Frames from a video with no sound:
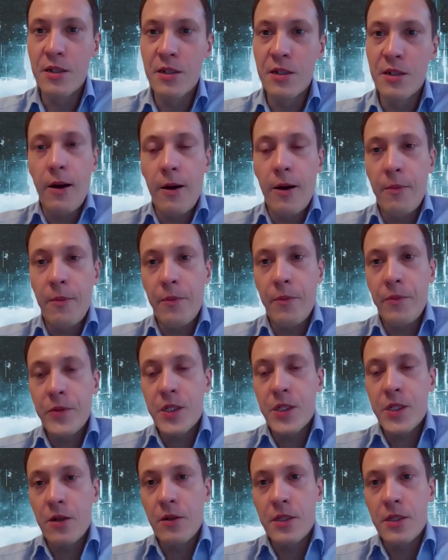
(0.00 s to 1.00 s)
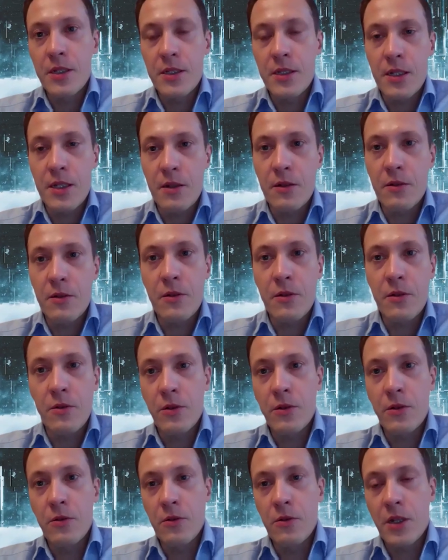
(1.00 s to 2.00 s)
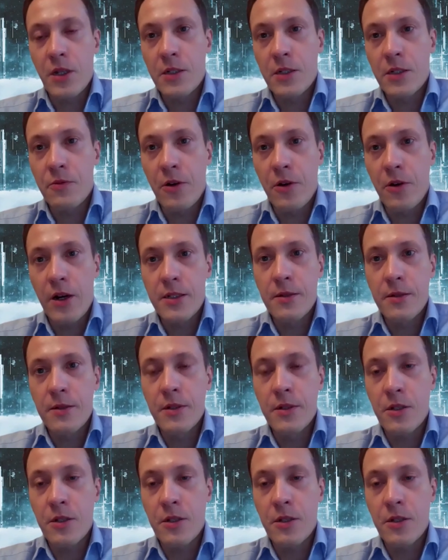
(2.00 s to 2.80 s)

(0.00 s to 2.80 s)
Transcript: So it's a good case for us.